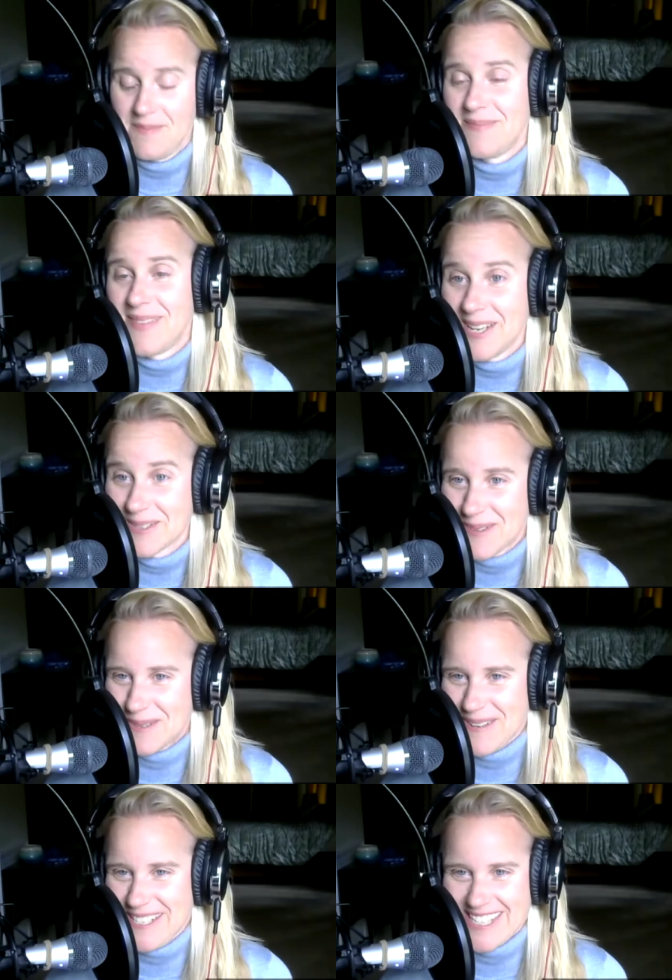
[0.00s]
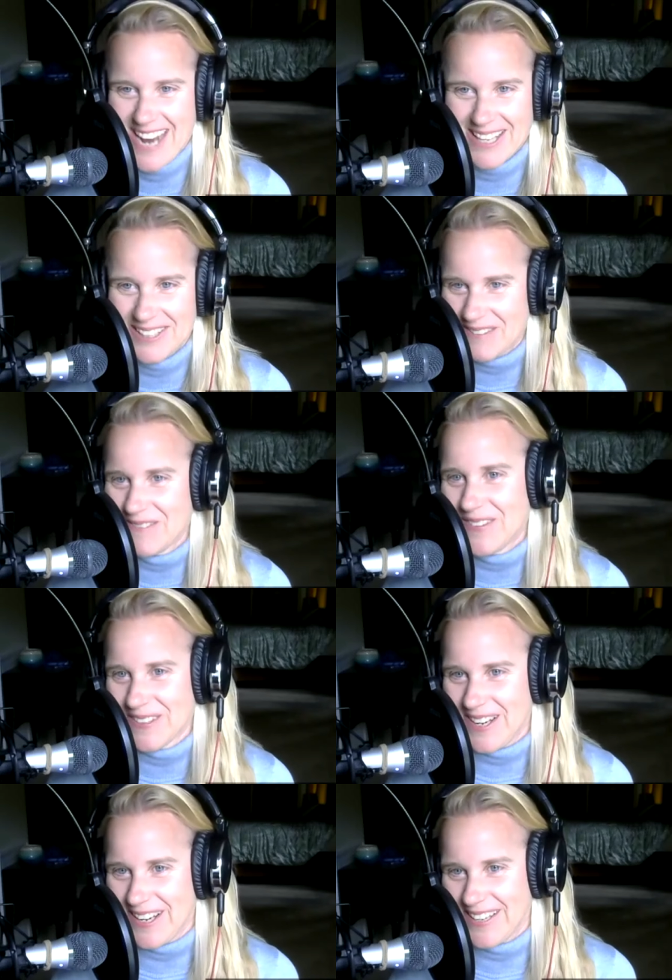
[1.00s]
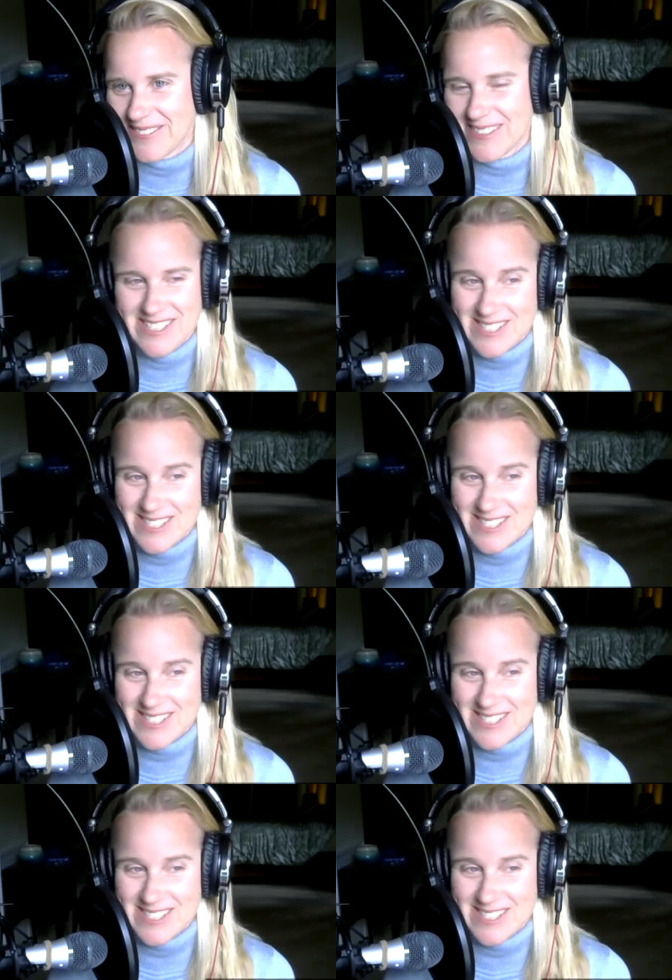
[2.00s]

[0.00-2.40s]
my husband's personality full on, yeah. which is